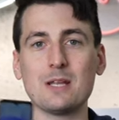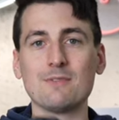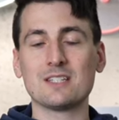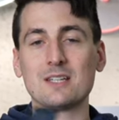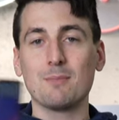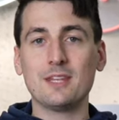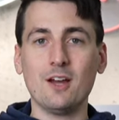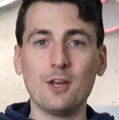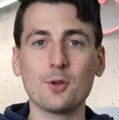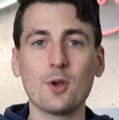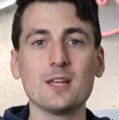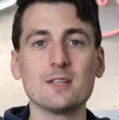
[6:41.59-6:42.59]
even some of the
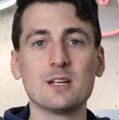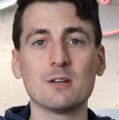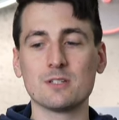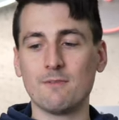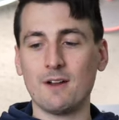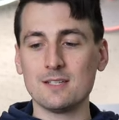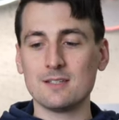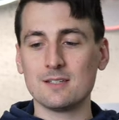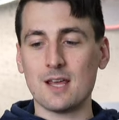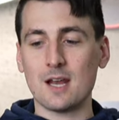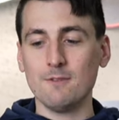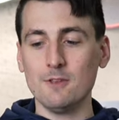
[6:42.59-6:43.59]
other A series devices
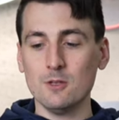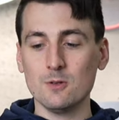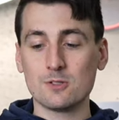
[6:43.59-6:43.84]
that I've used.